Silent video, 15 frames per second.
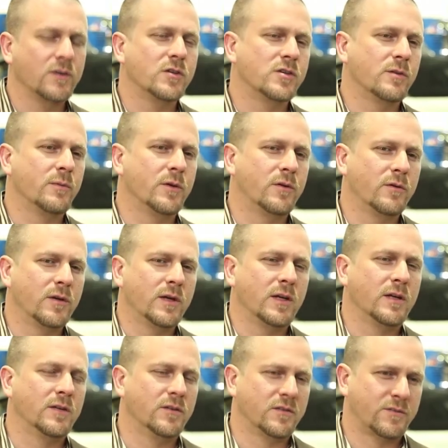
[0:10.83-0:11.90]
and you should be doing
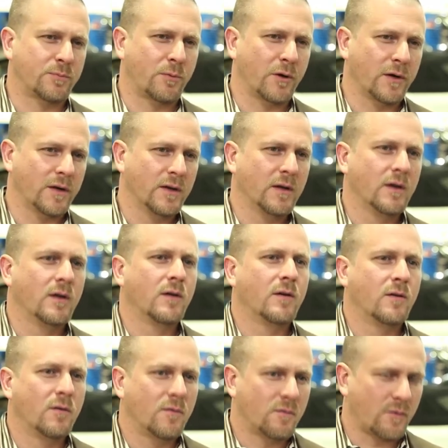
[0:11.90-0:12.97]
it in the spring
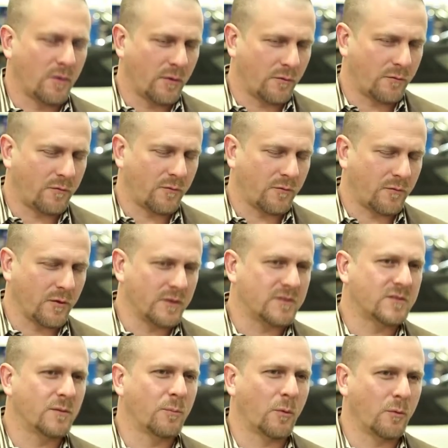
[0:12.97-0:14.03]
for the
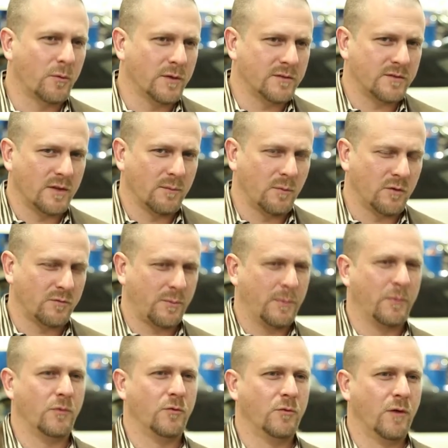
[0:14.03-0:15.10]
simple reason that most
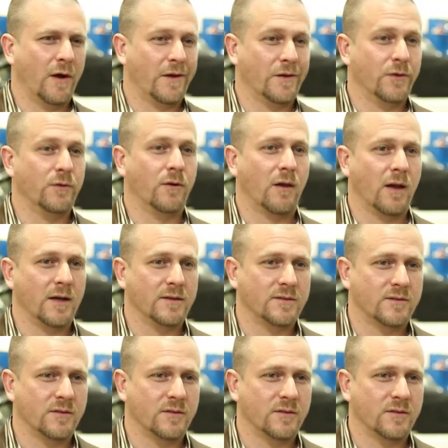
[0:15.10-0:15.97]
people do not utilize